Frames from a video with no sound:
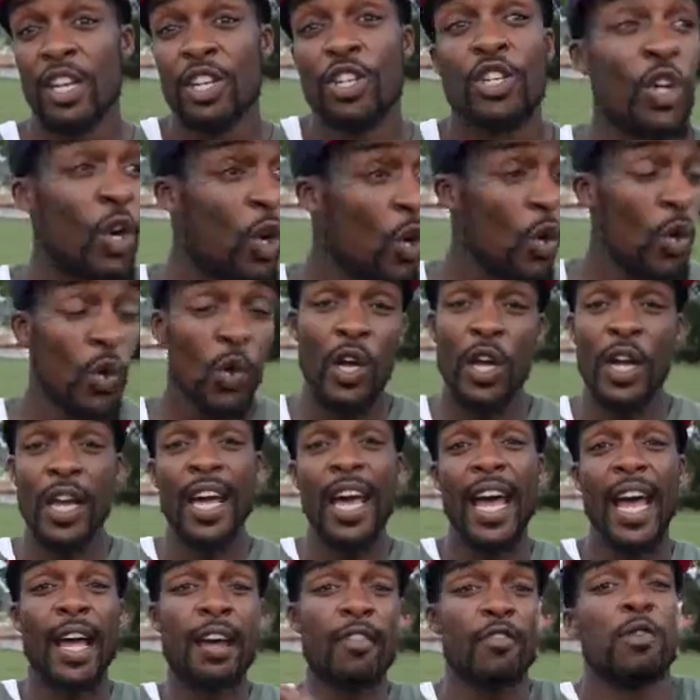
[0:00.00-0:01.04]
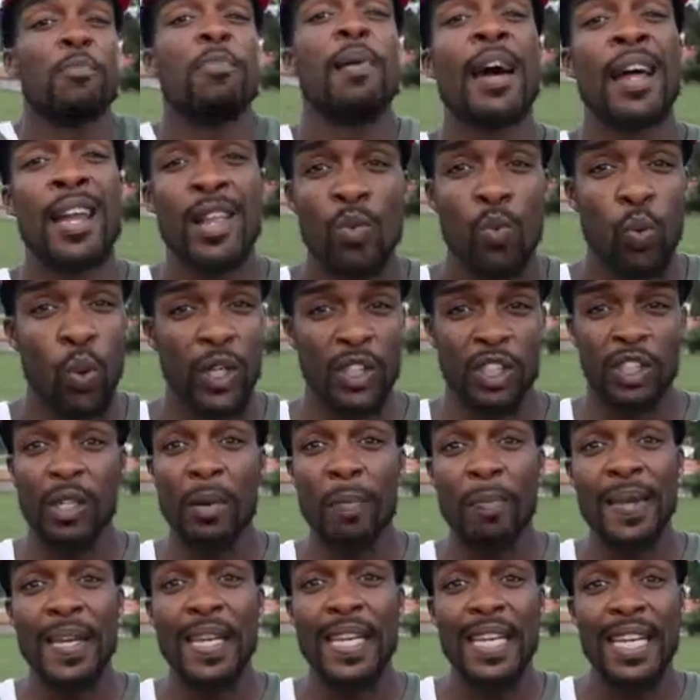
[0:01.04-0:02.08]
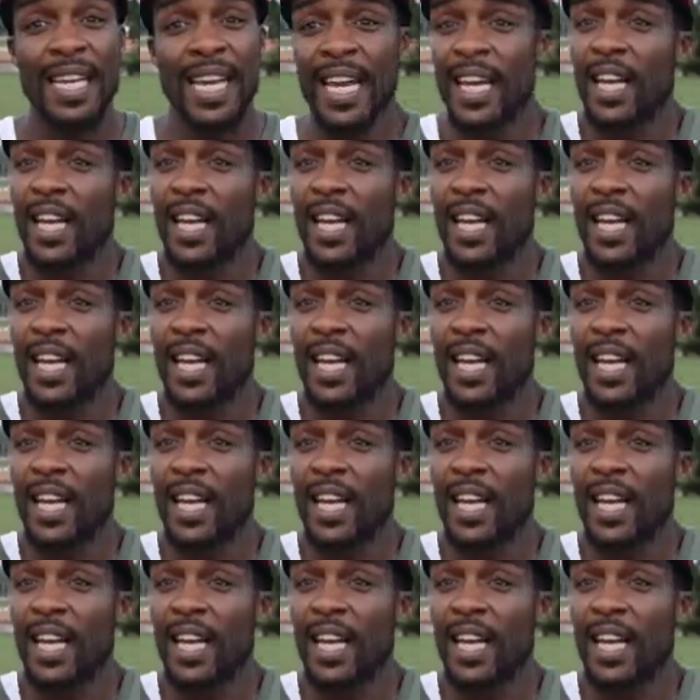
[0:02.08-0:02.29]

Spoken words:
So everybody wants to be